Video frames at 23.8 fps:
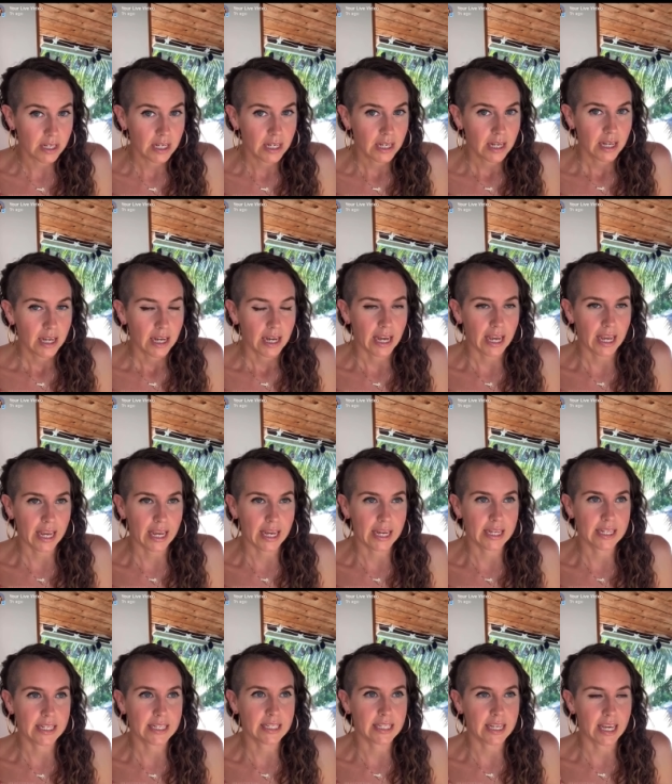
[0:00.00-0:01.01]

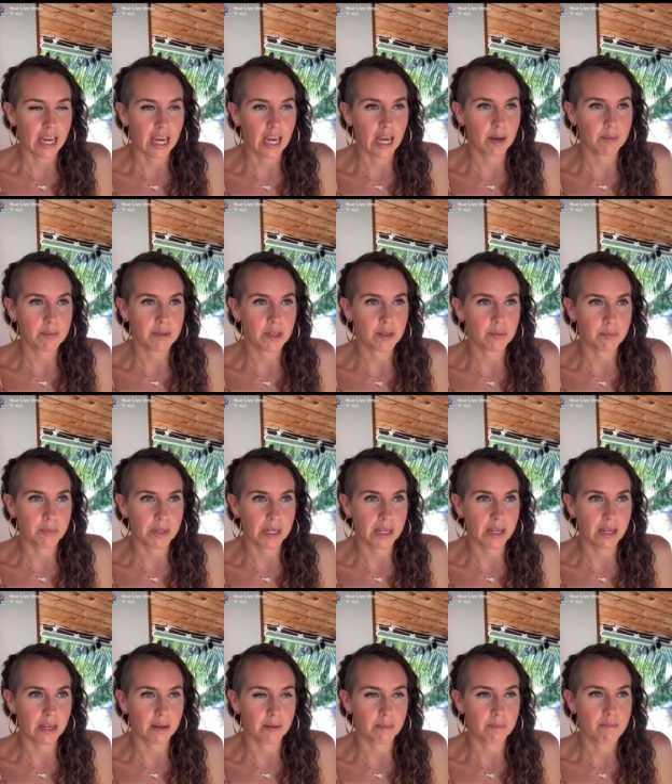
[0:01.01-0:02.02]
and kept
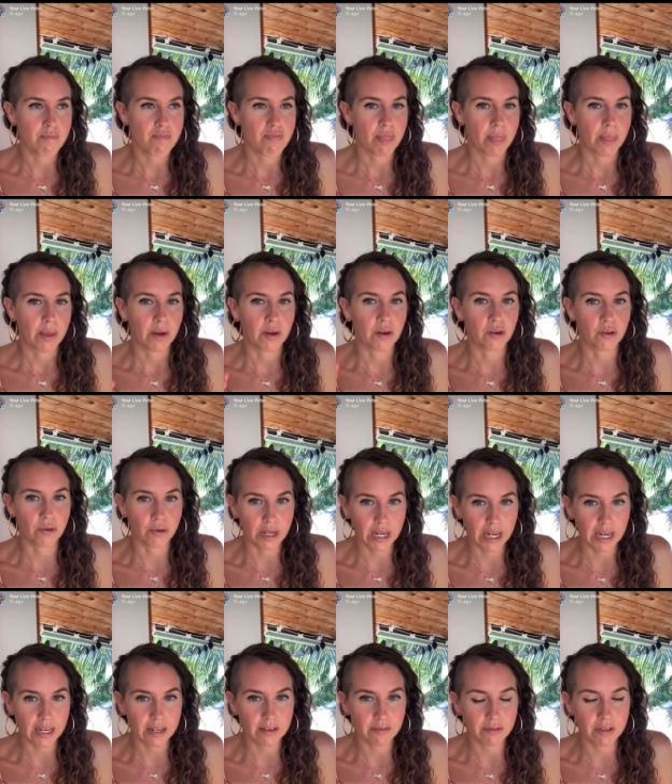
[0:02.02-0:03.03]
me
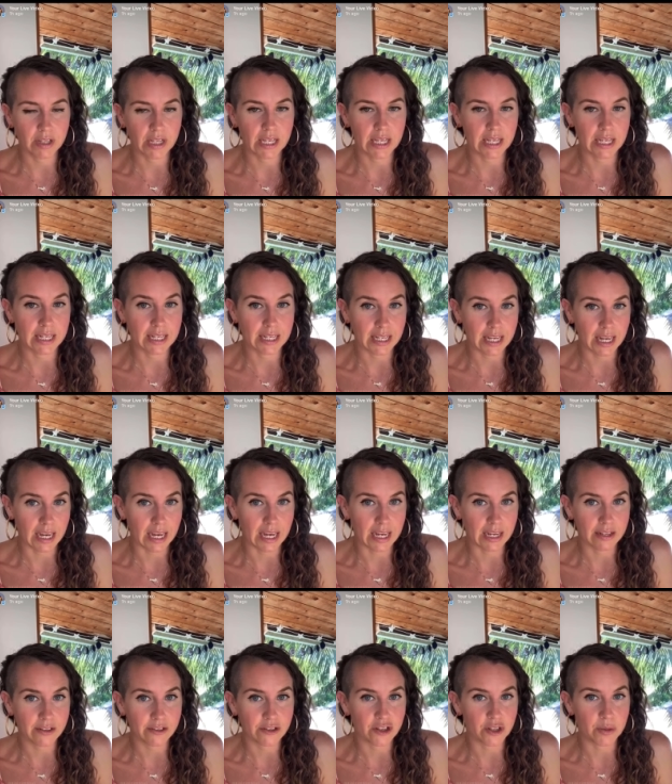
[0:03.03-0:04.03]
creatively
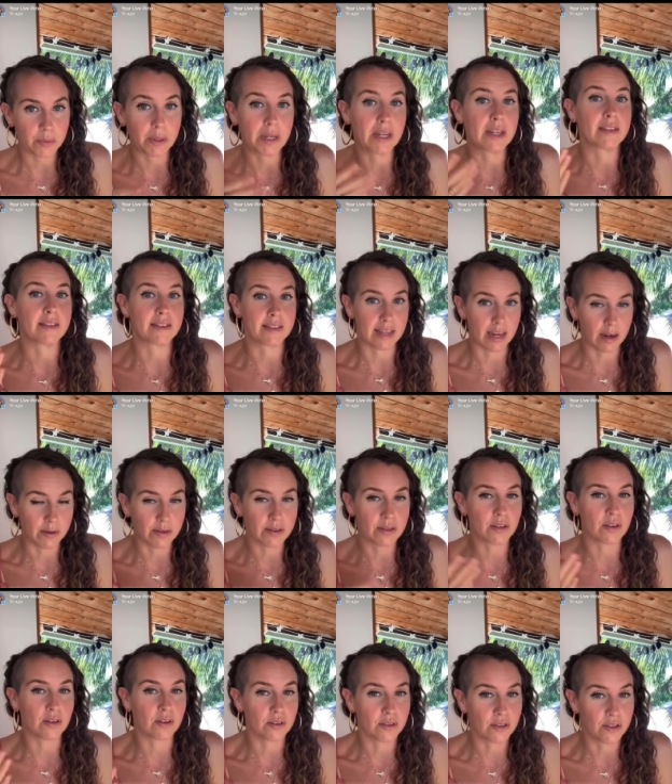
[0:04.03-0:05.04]
engaged because that was the
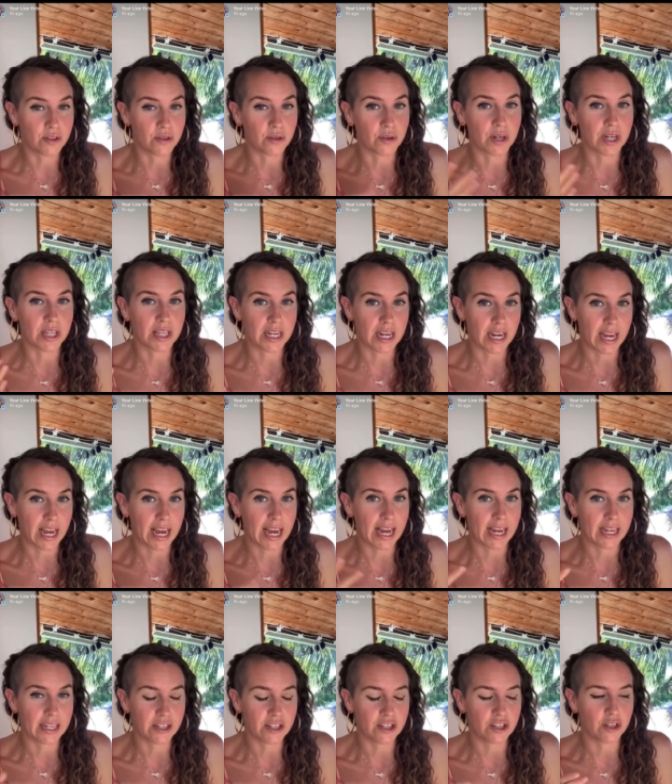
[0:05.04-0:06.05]
old story that I
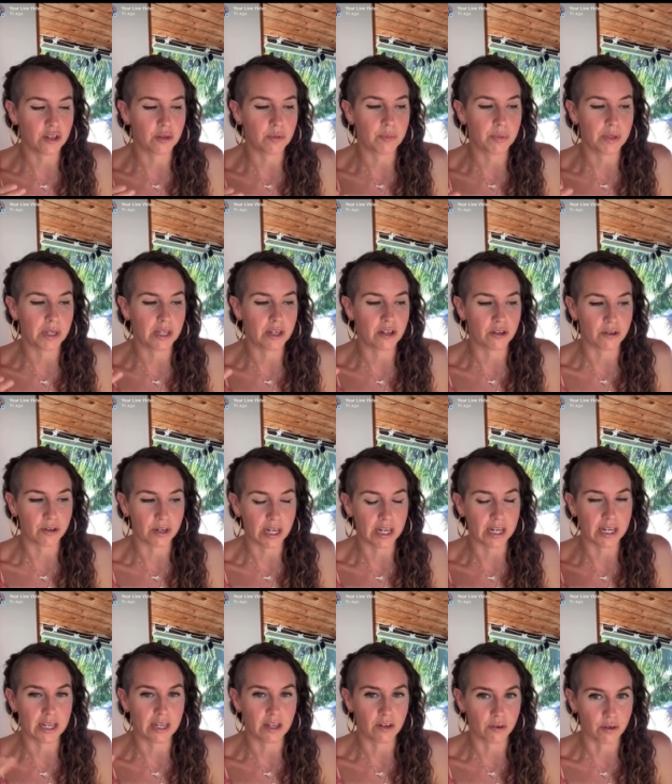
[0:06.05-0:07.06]
had to be creating
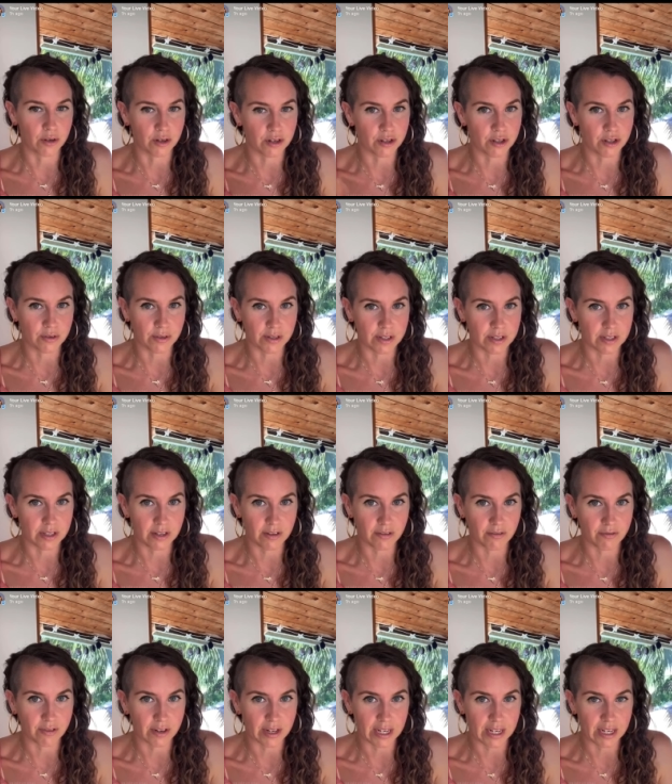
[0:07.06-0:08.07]
in order to receive
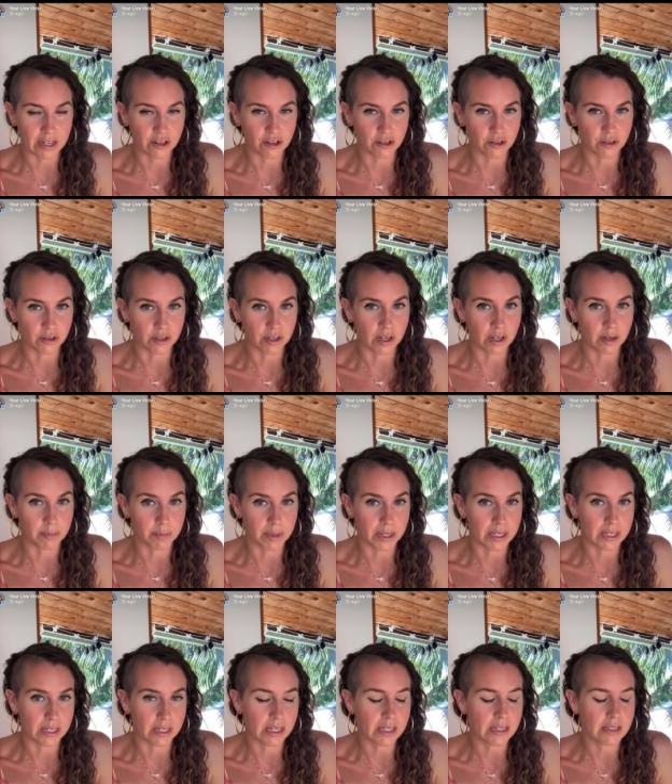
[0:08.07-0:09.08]
financial
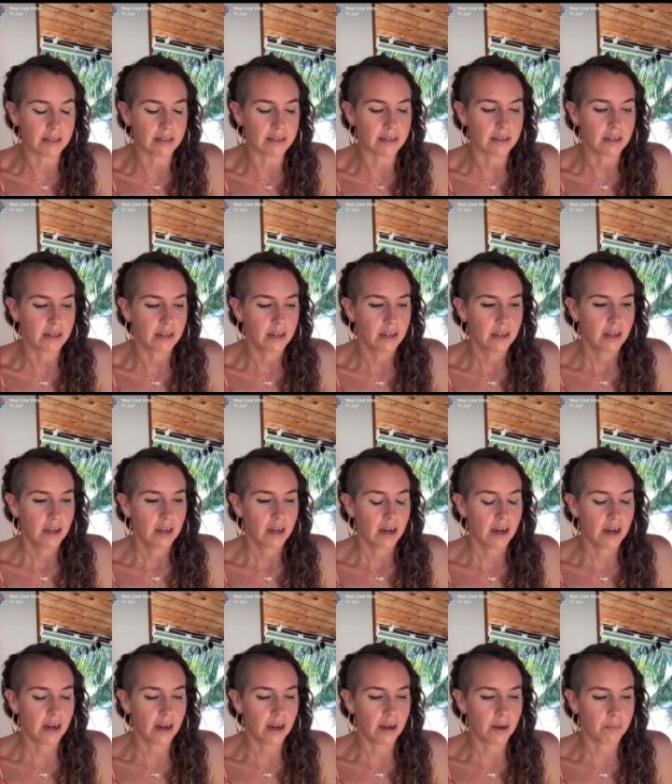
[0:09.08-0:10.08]
abundance.
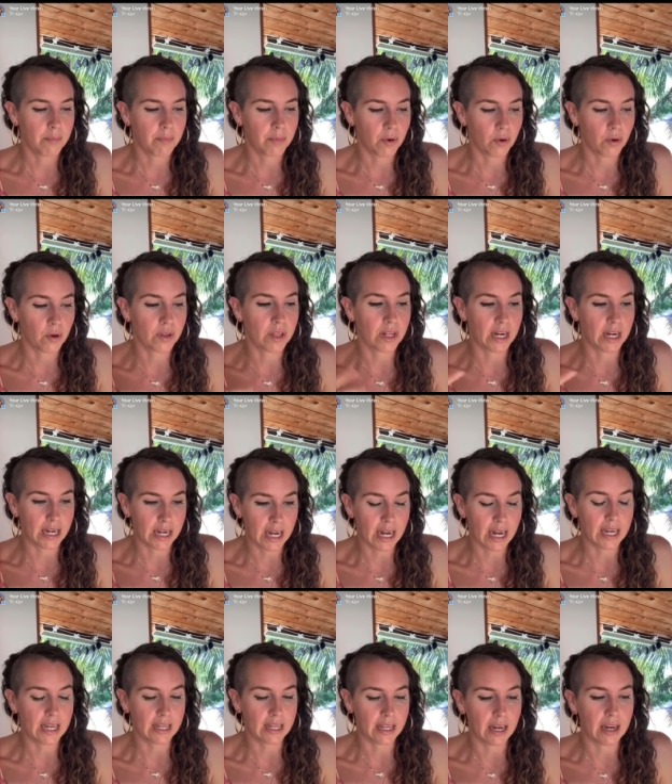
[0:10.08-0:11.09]
Um, or that I ha-
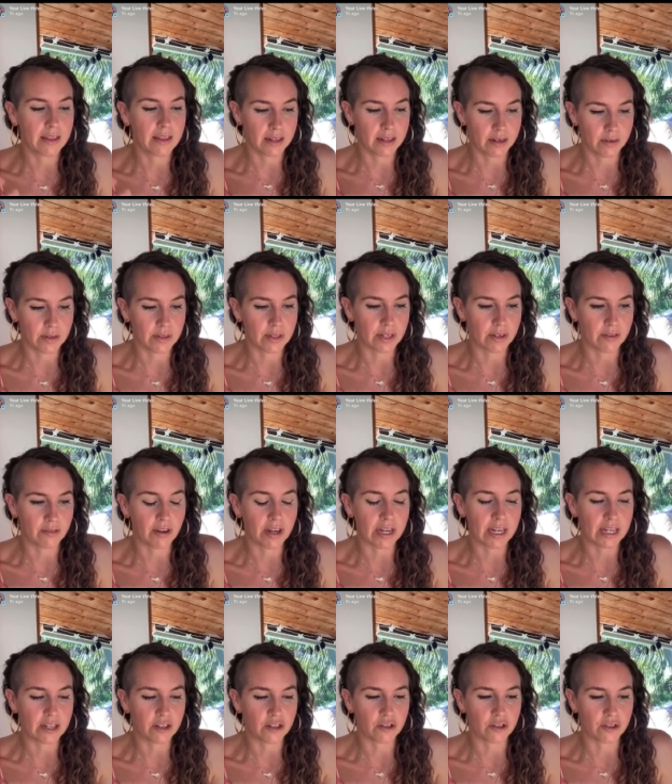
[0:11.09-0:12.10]
yeah that it was like
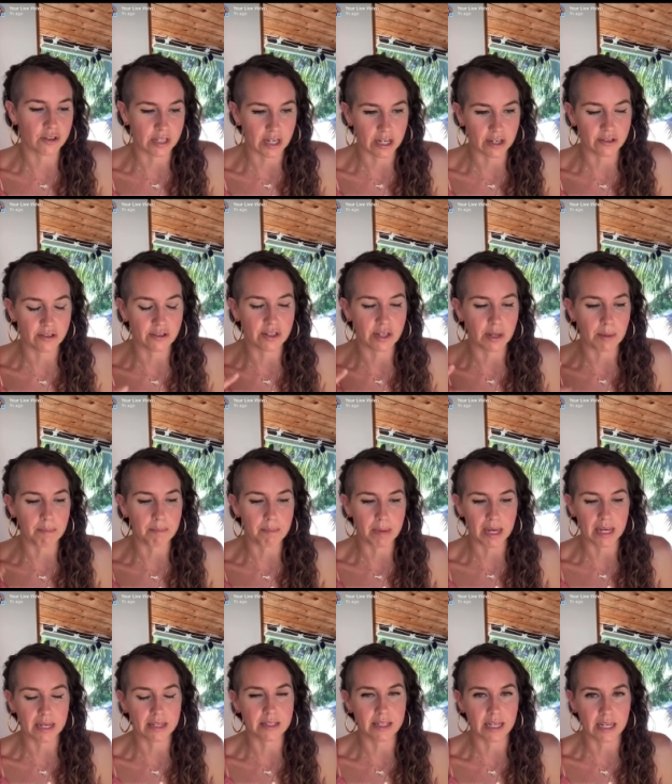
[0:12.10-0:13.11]
financial scarcity
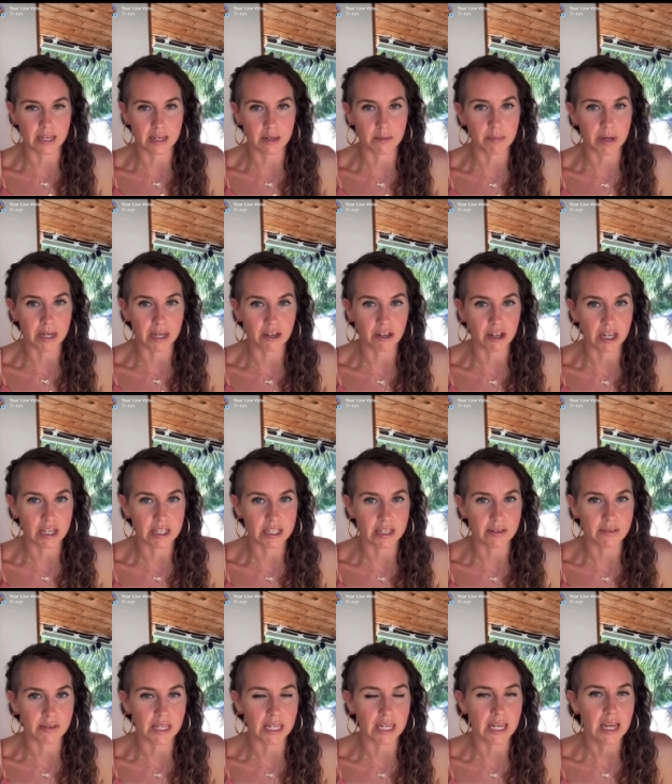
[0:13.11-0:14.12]
mandated my
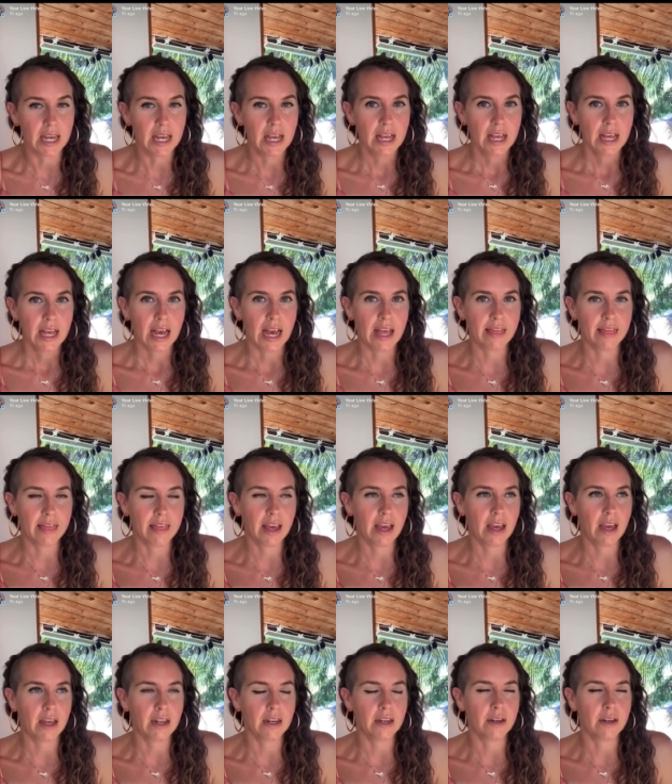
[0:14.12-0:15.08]
creativity, and then